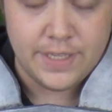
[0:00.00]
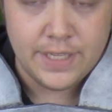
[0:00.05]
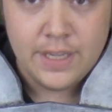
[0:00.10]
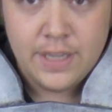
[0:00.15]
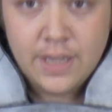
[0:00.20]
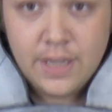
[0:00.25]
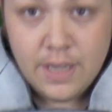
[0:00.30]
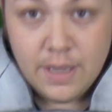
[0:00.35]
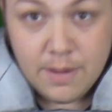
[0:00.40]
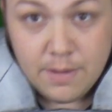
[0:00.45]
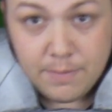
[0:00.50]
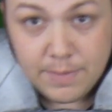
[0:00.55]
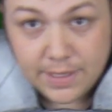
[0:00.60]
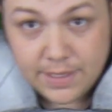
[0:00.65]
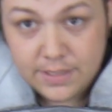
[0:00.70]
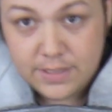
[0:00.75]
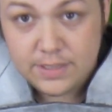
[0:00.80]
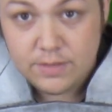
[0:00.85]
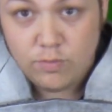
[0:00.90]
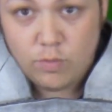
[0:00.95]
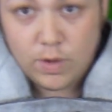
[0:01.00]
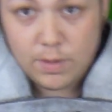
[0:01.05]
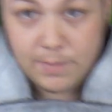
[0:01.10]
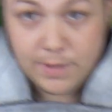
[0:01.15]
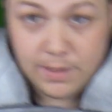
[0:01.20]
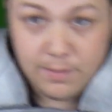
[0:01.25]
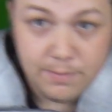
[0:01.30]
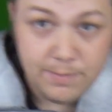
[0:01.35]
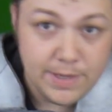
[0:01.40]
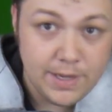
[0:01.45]
it, because what I'm
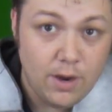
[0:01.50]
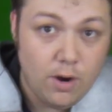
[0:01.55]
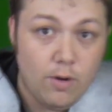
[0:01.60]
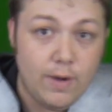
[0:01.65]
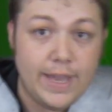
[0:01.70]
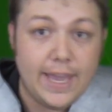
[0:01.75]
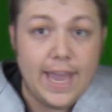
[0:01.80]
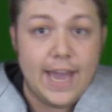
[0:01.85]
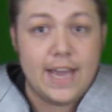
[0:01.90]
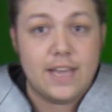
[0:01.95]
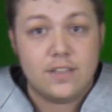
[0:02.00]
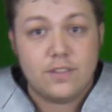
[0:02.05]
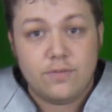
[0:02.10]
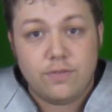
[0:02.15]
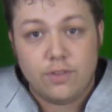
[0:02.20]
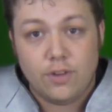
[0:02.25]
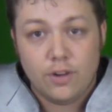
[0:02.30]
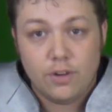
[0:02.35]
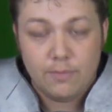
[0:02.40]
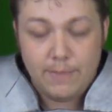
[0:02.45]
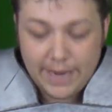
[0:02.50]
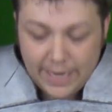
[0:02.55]
going to be going as for